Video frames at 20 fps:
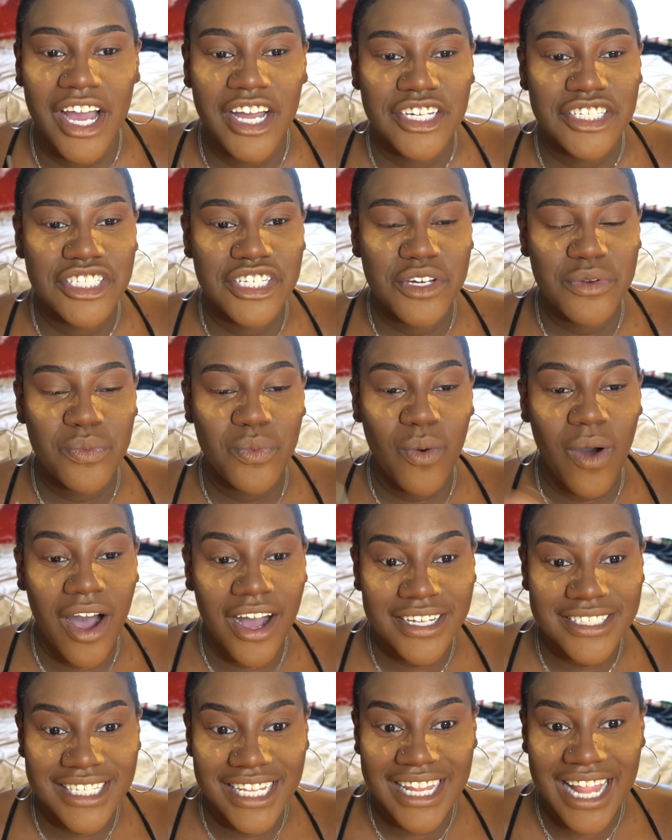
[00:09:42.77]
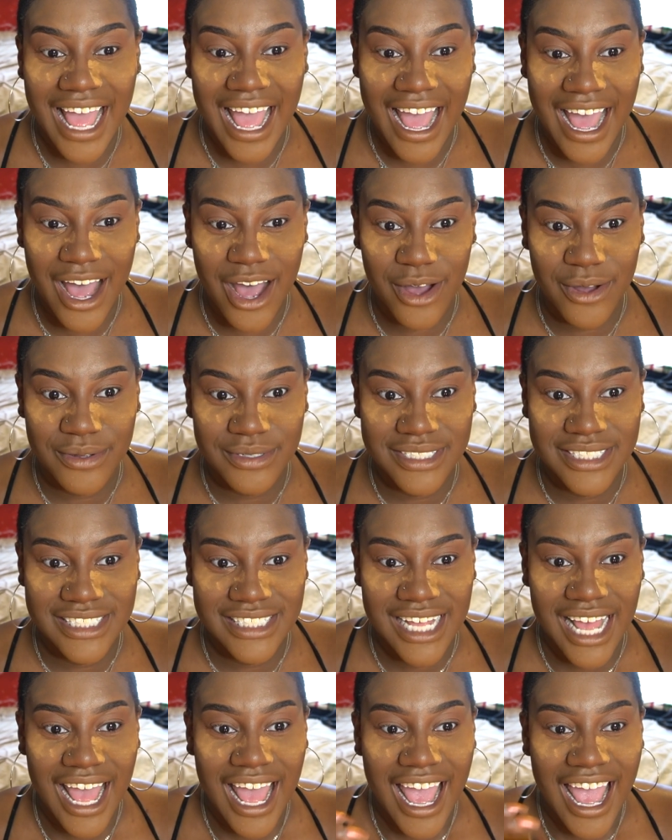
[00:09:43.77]
She walks in the
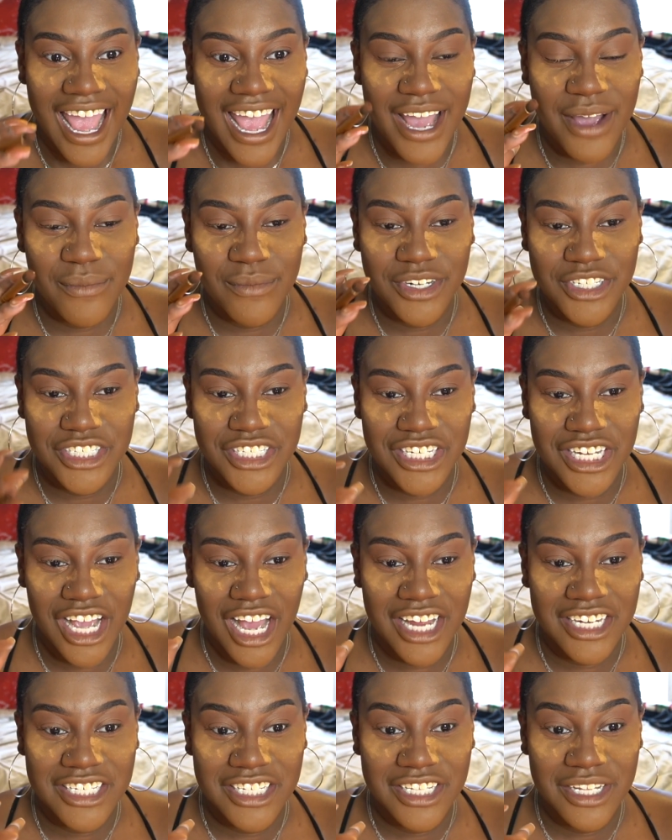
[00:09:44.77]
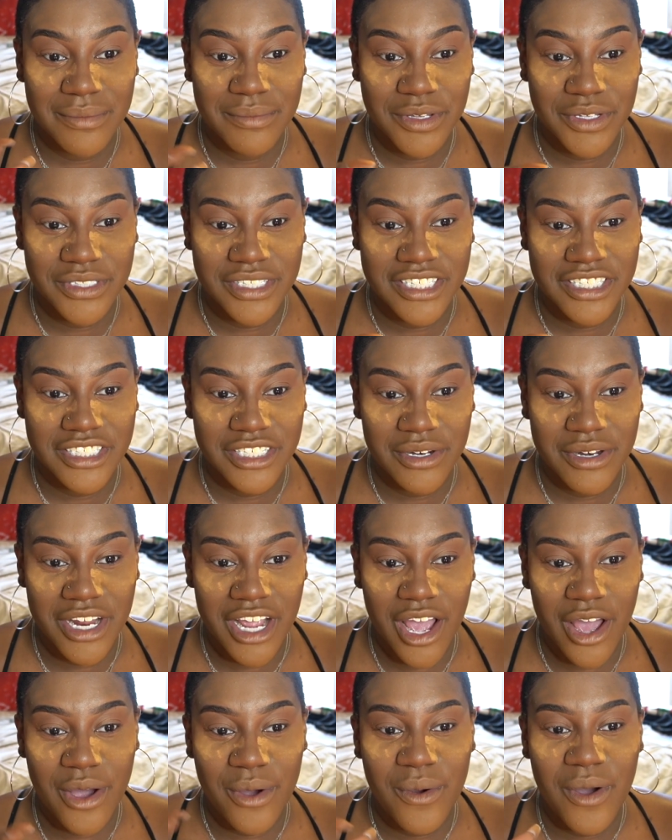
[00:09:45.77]
house, and when she got to the music
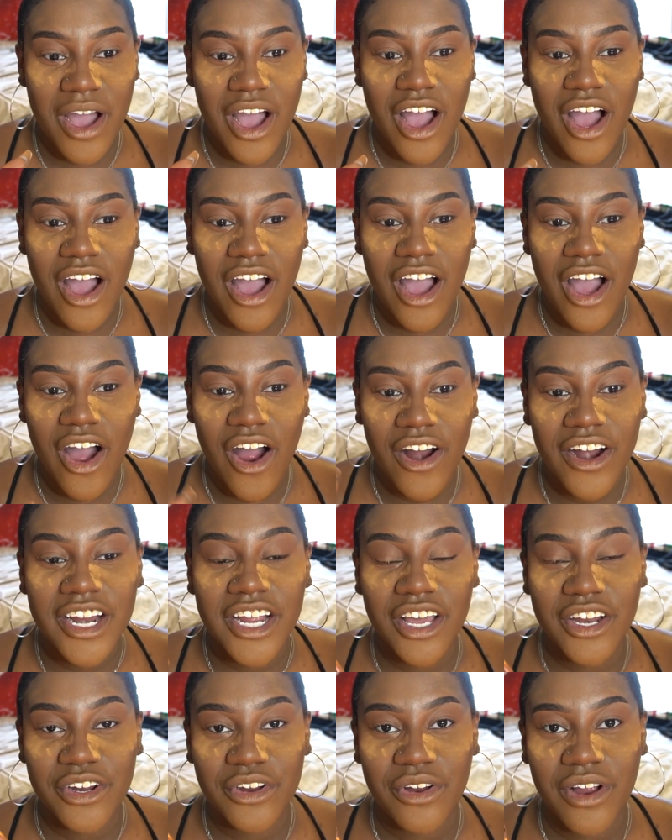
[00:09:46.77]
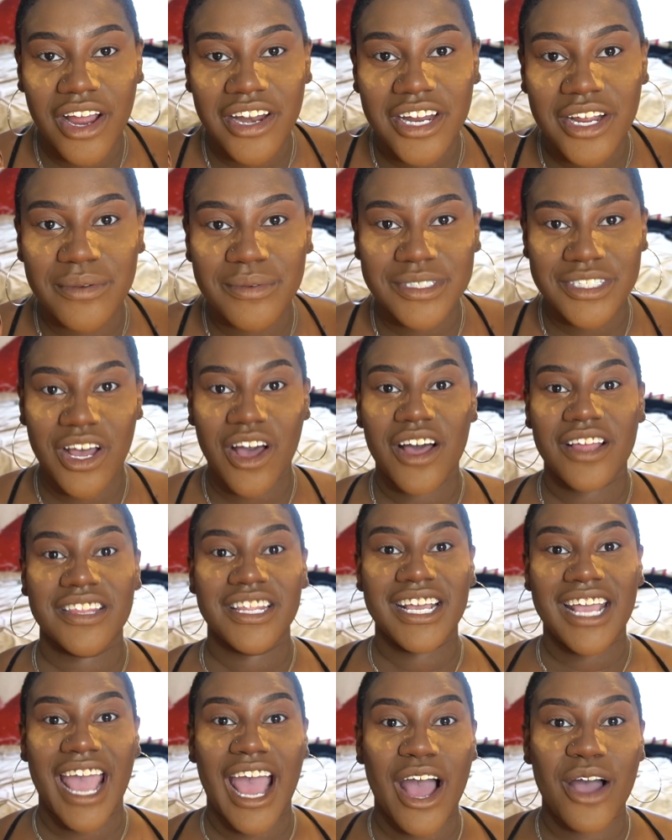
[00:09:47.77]
studio, Ariana Grande was on
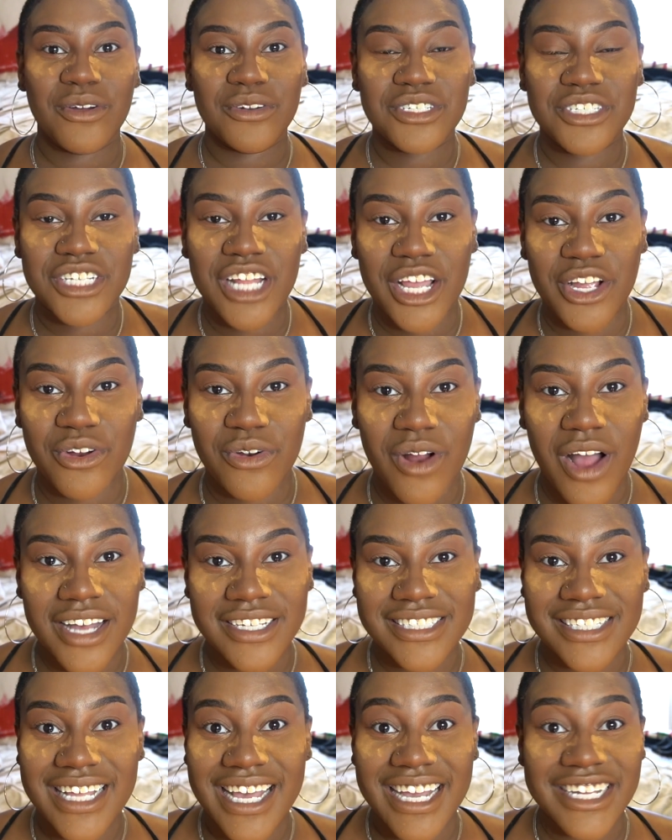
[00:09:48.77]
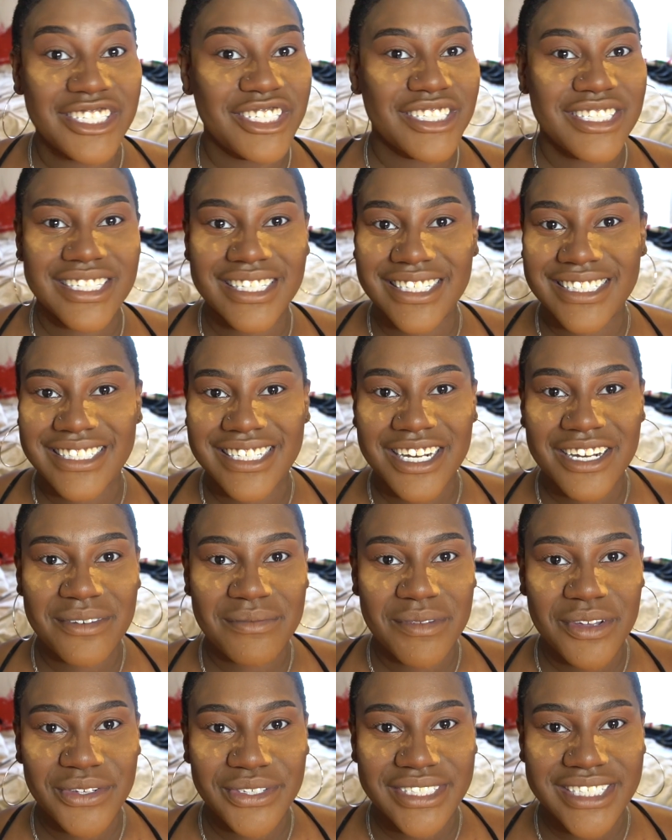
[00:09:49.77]
the couch, like cross-legged, just listening to
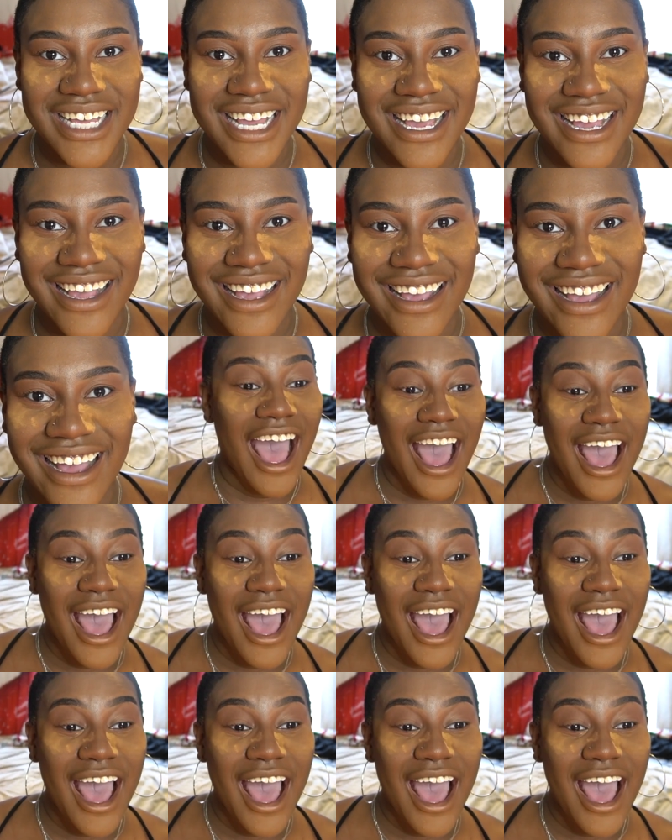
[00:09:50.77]
music.